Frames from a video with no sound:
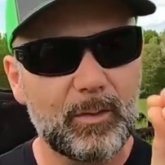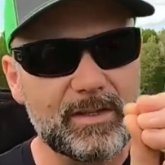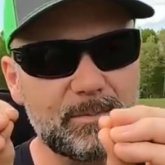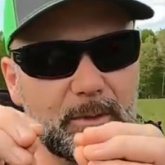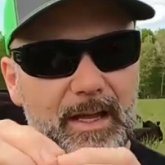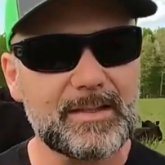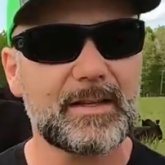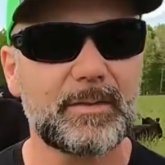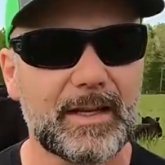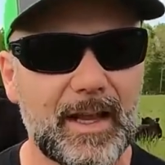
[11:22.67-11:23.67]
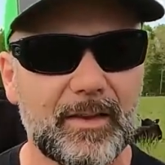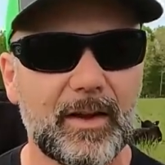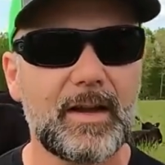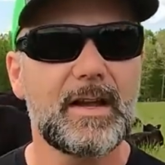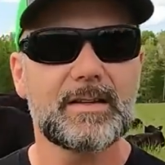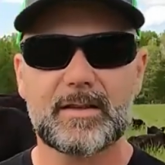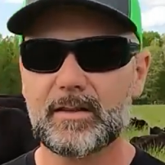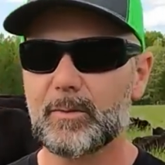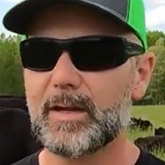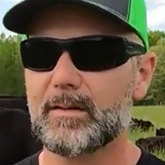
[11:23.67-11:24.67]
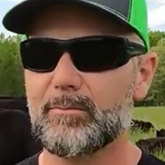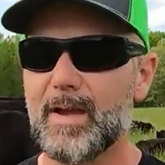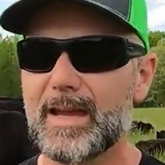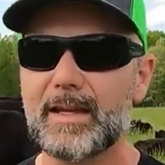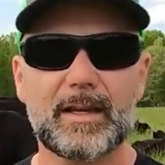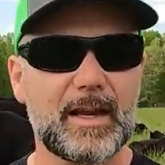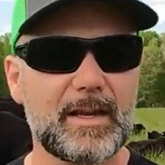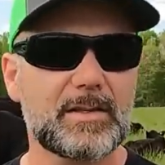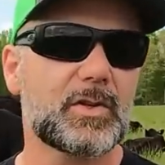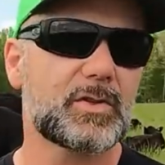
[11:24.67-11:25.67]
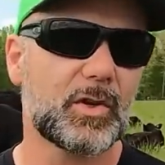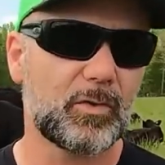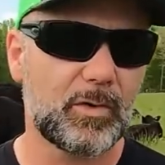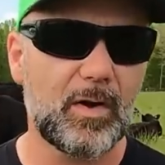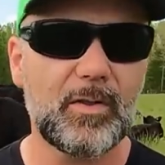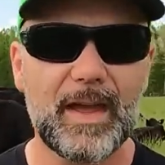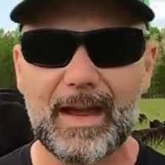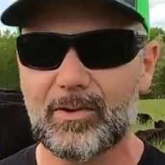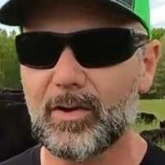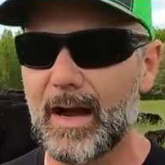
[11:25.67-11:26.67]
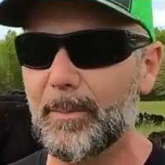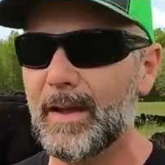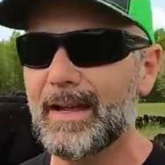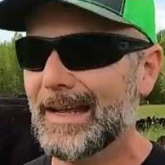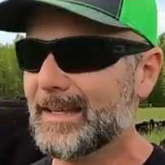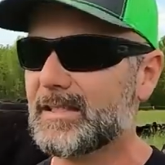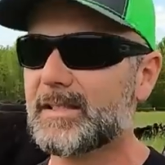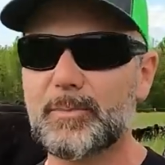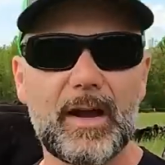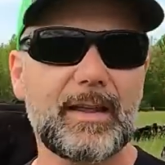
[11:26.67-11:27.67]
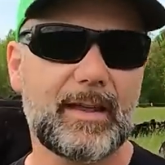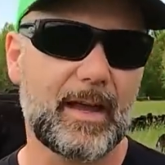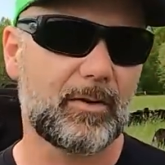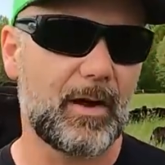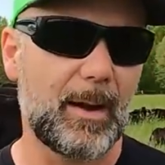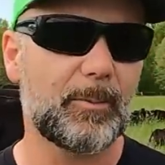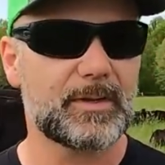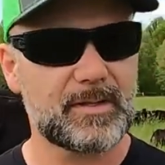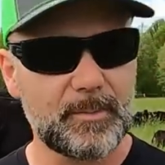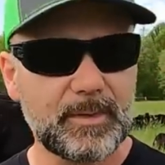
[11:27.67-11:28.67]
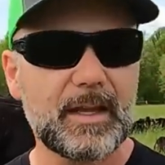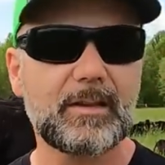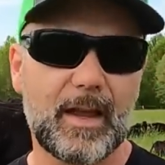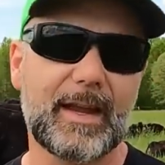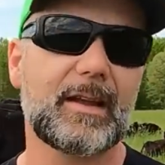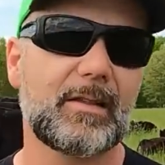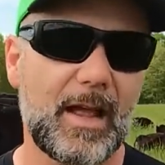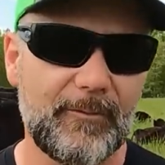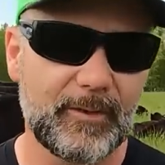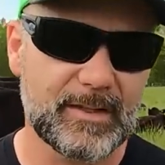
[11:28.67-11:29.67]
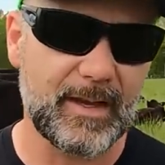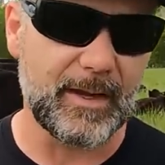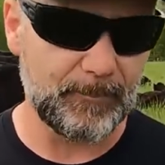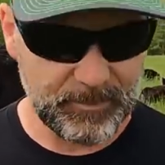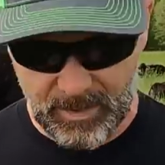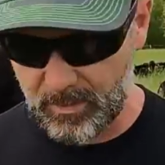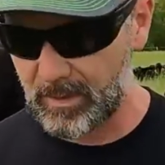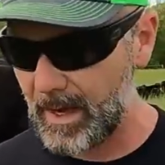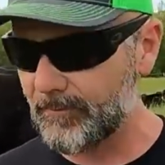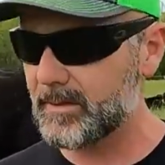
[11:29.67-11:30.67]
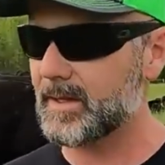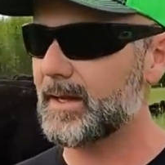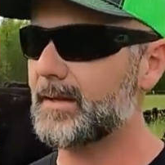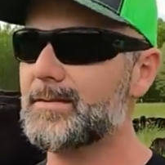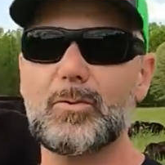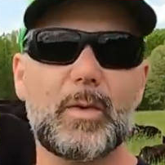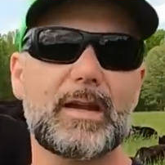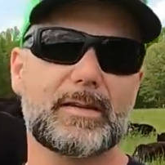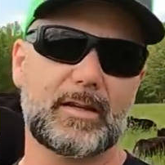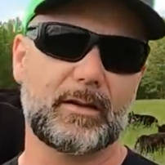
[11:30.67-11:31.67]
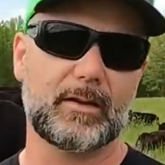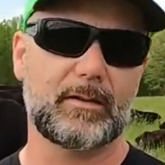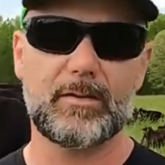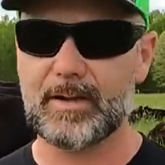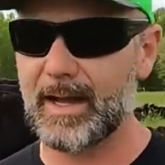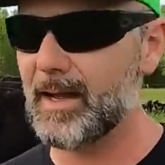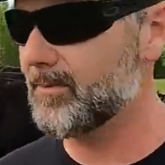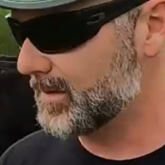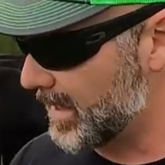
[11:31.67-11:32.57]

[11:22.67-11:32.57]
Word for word: We splice them together so that we can make it easier to grow that crop and spray that crop with something like glyphosate. So glyphosate is a weed killer, okay?